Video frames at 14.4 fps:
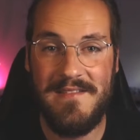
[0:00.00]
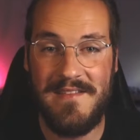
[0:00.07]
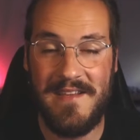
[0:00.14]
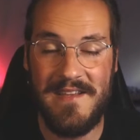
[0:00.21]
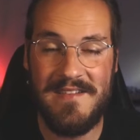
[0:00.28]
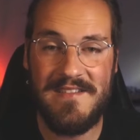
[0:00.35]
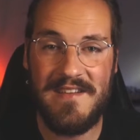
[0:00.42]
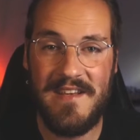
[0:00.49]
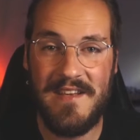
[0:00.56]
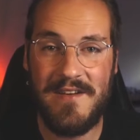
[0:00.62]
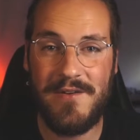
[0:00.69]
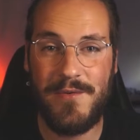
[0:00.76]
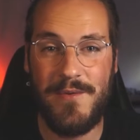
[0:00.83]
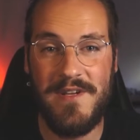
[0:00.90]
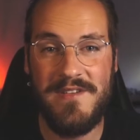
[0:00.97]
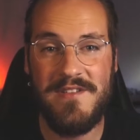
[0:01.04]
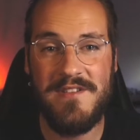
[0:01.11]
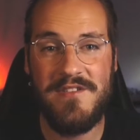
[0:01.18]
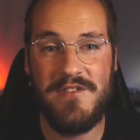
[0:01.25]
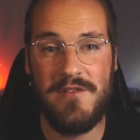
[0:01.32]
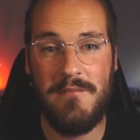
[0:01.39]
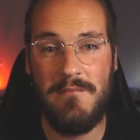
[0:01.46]
This
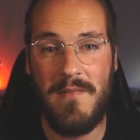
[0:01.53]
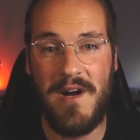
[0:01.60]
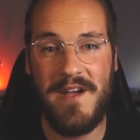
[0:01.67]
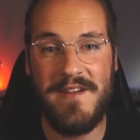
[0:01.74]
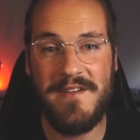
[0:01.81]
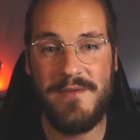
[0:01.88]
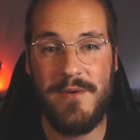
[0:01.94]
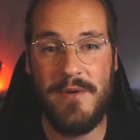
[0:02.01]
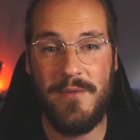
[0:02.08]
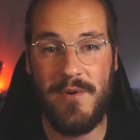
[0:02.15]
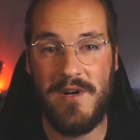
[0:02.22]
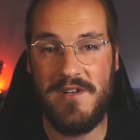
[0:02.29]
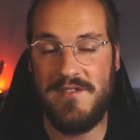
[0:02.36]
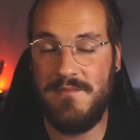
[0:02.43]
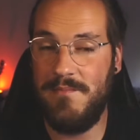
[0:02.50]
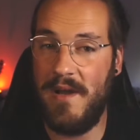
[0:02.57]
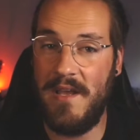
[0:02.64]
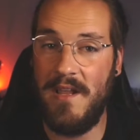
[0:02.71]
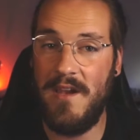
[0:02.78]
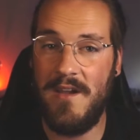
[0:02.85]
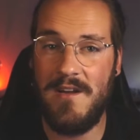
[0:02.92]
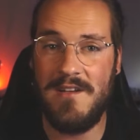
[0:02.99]
increases your mining rewards by
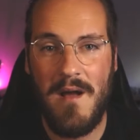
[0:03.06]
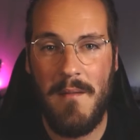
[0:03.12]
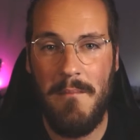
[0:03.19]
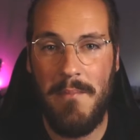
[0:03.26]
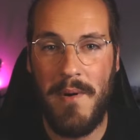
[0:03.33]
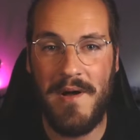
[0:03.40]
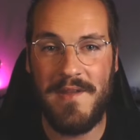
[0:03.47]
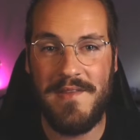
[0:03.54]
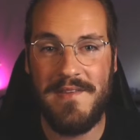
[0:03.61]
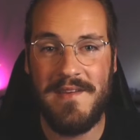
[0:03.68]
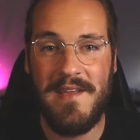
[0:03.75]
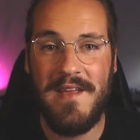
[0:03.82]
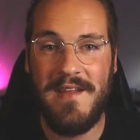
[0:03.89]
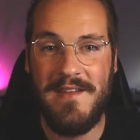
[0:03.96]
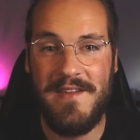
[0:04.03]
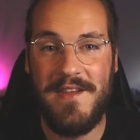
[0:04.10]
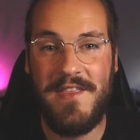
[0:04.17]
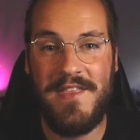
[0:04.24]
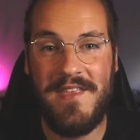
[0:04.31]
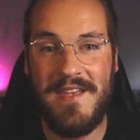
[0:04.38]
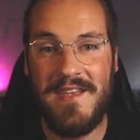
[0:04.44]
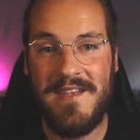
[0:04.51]
a lot. But the
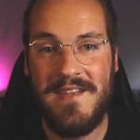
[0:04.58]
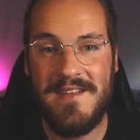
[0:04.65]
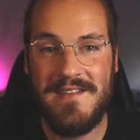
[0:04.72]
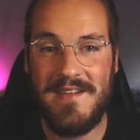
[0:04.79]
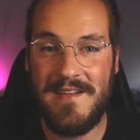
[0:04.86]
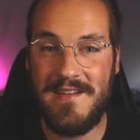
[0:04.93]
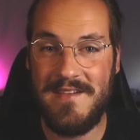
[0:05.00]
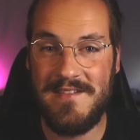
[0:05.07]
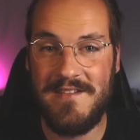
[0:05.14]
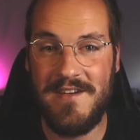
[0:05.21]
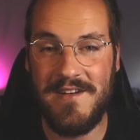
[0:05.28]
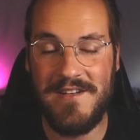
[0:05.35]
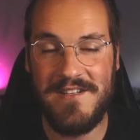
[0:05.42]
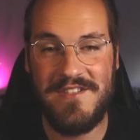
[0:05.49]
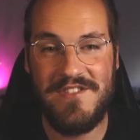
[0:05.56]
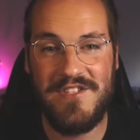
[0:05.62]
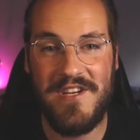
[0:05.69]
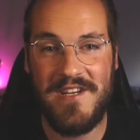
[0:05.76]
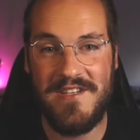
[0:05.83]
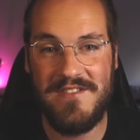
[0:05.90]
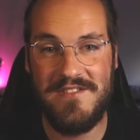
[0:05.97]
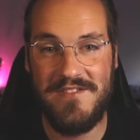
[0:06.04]
thing that is gonna
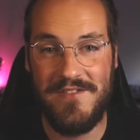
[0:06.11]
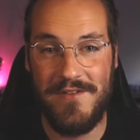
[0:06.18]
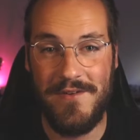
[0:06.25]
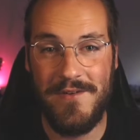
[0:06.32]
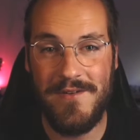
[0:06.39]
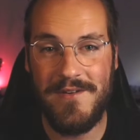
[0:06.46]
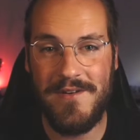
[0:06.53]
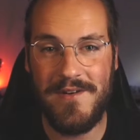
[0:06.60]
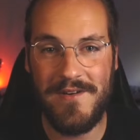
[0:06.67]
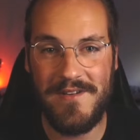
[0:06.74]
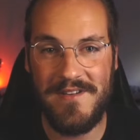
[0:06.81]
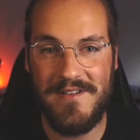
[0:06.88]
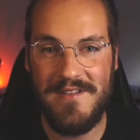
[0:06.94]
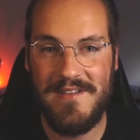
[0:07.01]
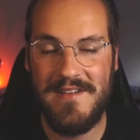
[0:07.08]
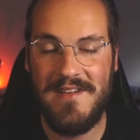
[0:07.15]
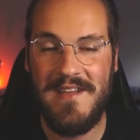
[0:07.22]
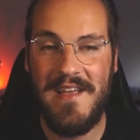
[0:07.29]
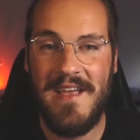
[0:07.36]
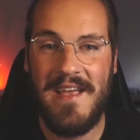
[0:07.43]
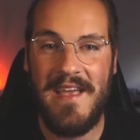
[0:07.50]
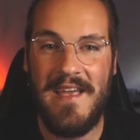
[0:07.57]
change Duino-Coin
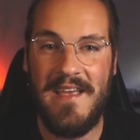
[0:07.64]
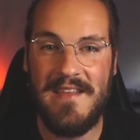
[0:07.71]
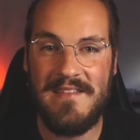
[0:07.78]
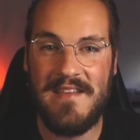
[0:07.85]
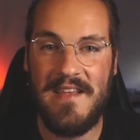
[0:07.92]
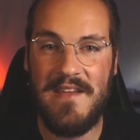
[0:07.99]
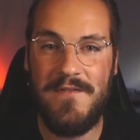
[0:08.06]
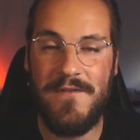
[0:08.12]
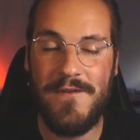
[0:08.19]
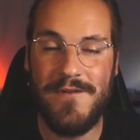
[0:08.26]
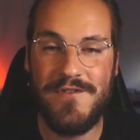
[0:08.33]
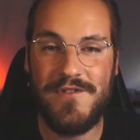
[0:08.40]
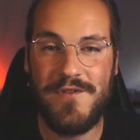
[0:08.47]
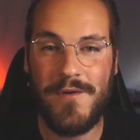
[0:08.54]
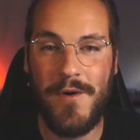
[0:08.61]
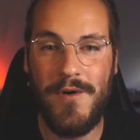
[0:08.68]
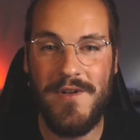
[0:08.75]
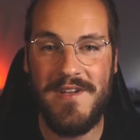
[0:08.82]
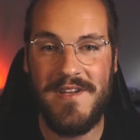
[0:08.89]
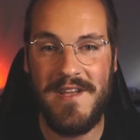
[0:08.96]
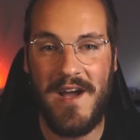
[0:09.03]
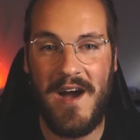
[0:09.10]
is if you scroll
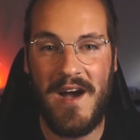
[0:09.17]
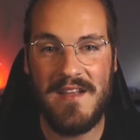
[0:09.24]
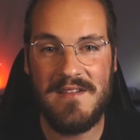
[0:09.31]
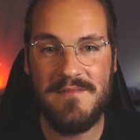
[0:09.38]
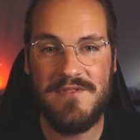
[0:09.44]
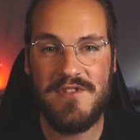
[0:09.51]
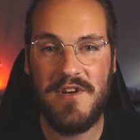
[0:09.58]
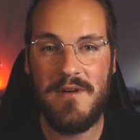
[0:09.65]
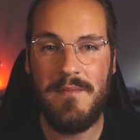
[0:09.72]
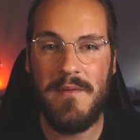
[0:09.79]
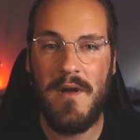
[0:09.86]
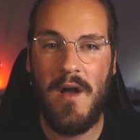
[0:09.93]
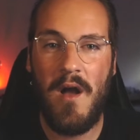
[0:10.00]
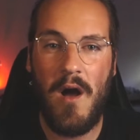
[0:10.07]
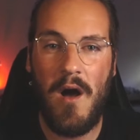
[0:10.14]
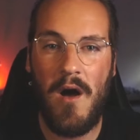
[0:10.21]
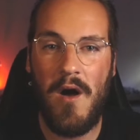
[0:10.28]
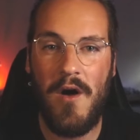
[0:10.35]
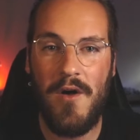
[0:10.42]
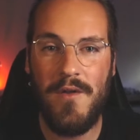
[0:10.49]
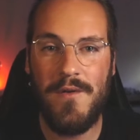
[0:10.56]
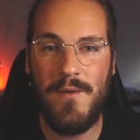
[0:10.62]
in the item shop
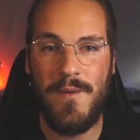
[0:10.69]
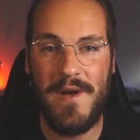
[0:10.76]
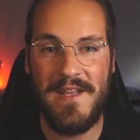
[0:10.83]
all the way